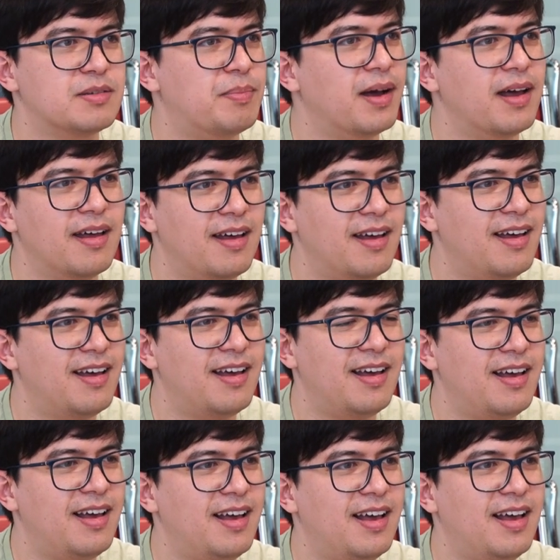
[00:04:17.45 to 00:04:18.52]
But
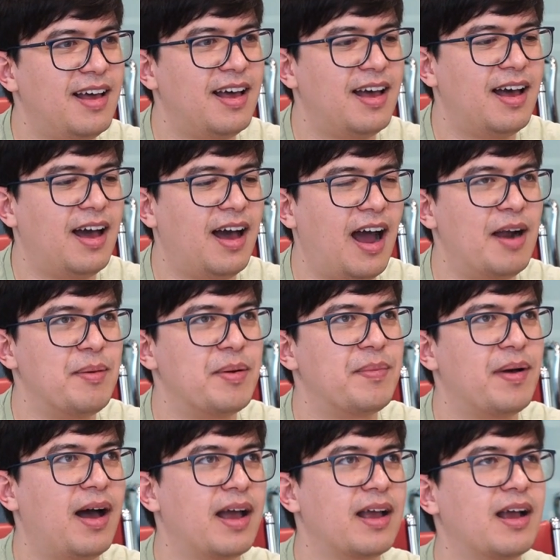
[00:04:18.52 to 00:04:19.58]
I
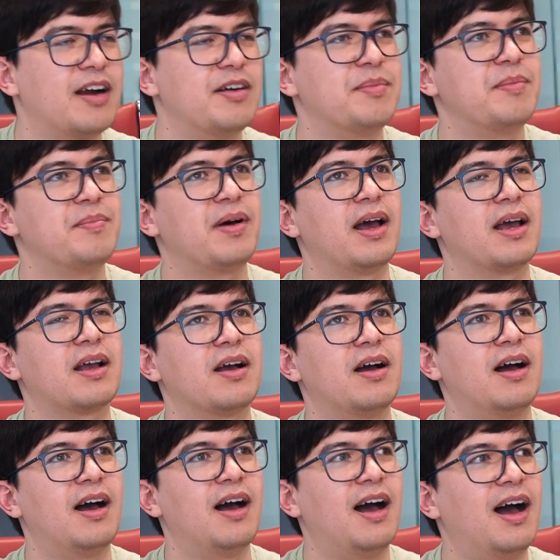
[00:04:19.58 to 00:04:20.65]
remember, I, I remember I,
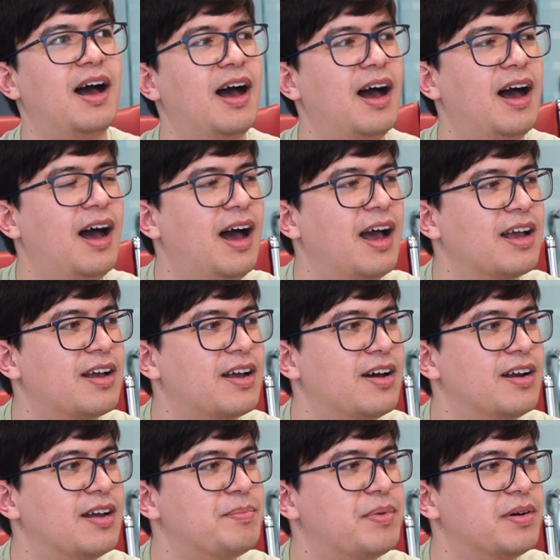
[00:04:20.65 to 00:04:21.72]
got, I
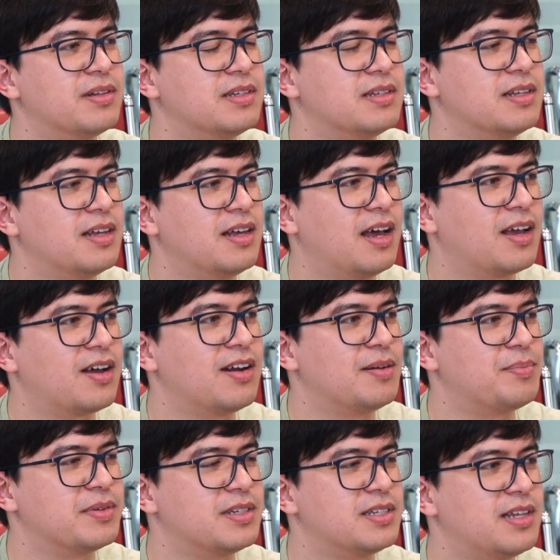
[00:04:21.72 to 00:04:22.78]
got up on I got
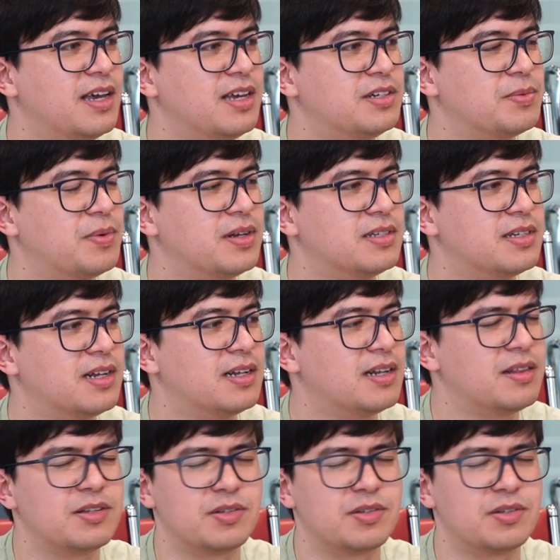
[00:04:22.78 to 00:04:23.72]
up on stage once in London.